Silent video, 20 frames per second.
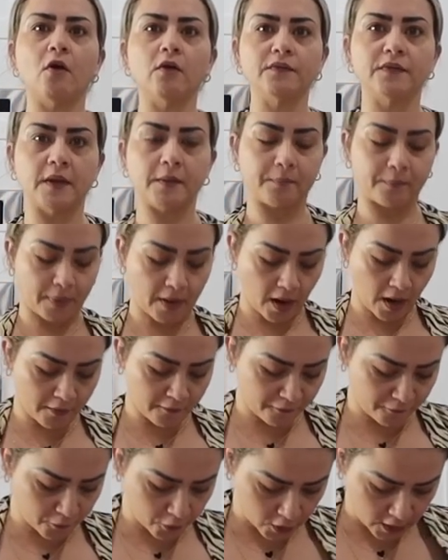the
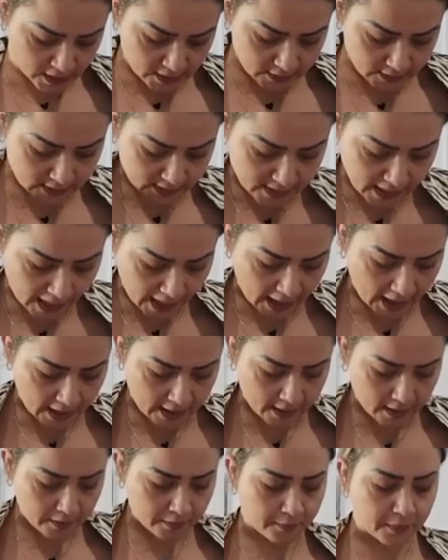part for
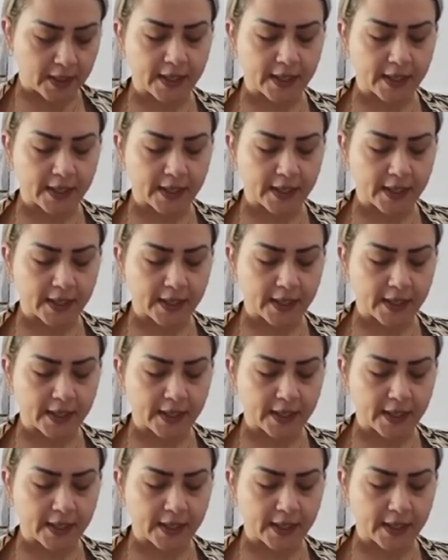inside,